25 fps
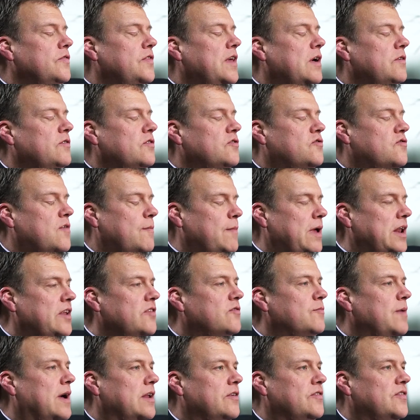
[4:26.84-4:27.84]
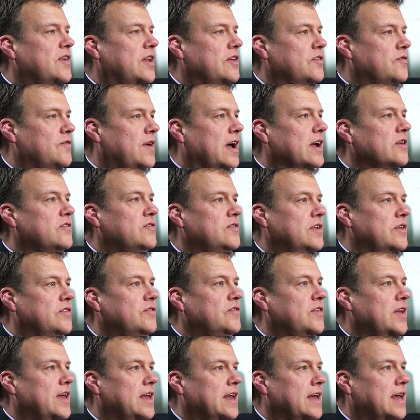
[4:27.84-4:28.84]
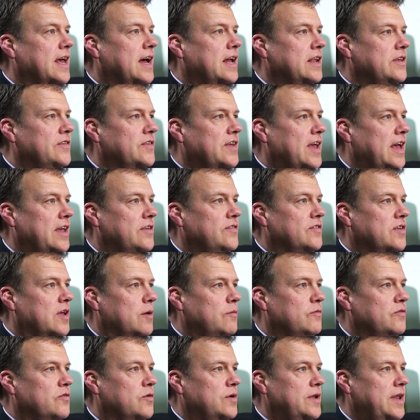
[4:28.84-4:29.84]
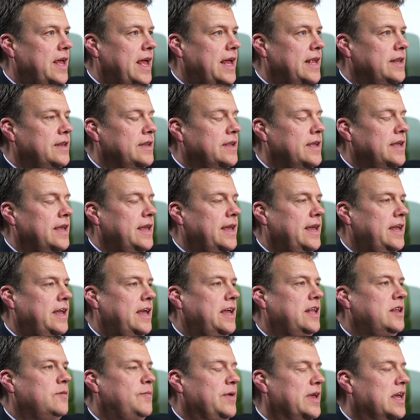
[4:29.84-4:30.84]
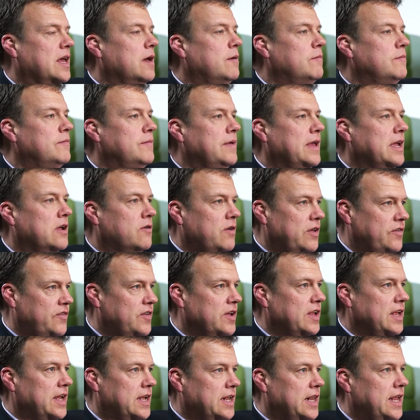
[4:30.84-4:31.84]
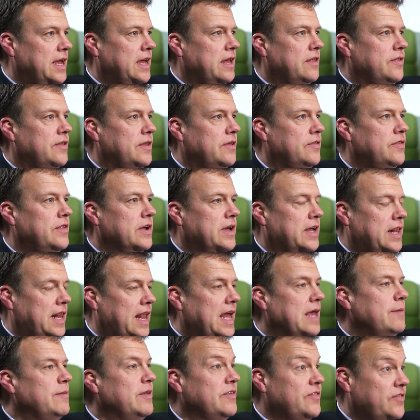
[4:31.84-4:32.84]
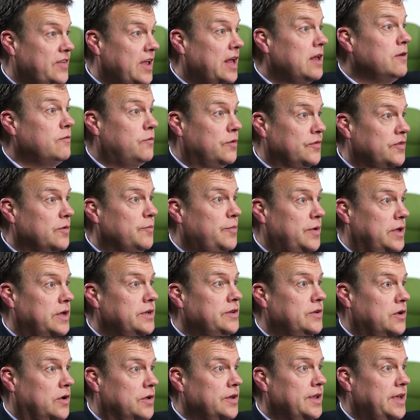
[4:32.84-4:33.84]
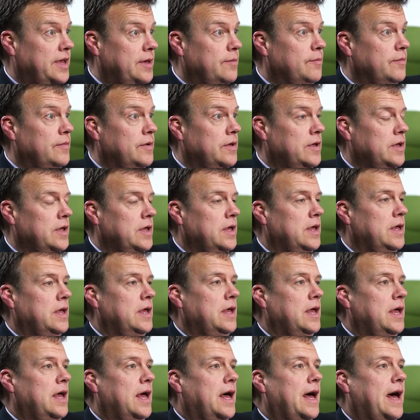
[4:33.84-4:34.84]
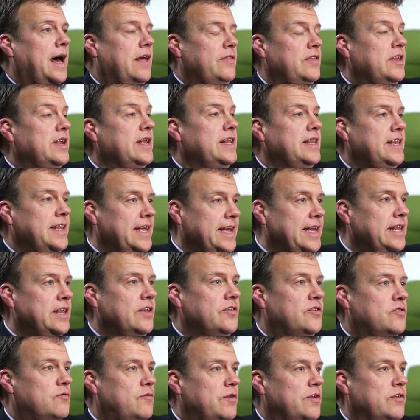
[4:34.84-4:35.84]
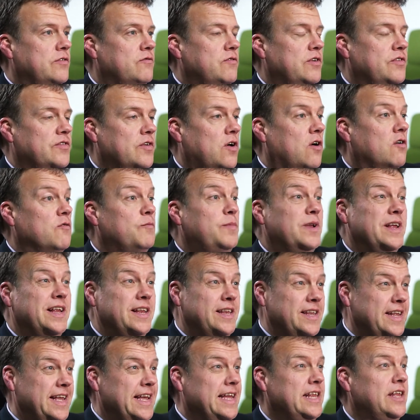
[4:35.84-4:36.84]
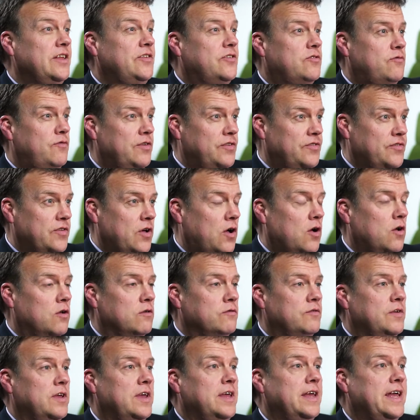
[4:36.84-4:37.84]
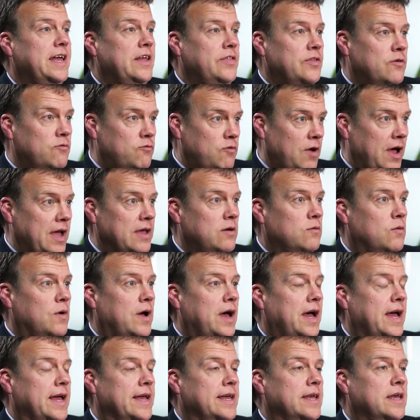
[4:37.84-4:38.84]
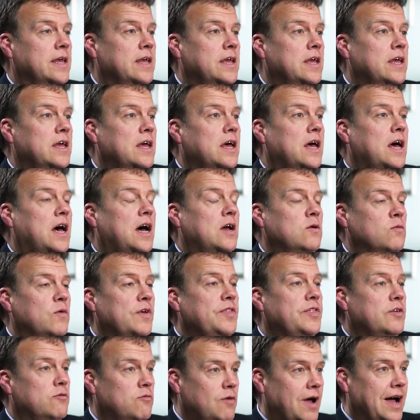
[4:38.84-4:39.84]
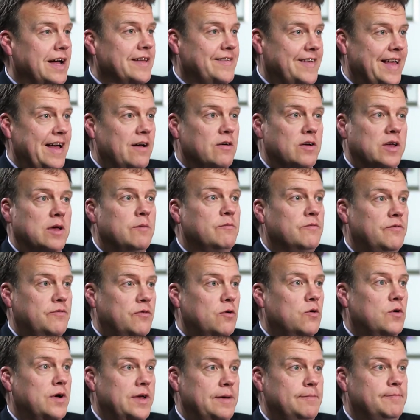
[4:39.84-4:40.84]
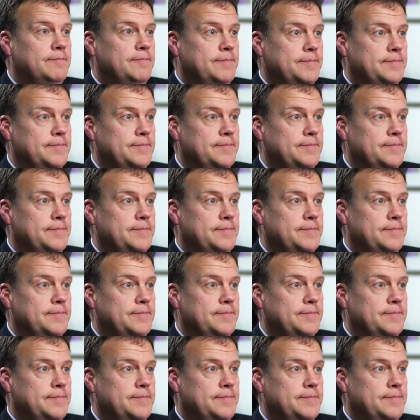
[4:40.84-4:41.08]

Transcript: There was a tremendous amount of satisfaction in seeing Kiley's case come to an end. It had become increasingly clear that the claim itself was a burden on him and that it needed to resolve, but it needed to resolve in the right way and with the right outcome for him.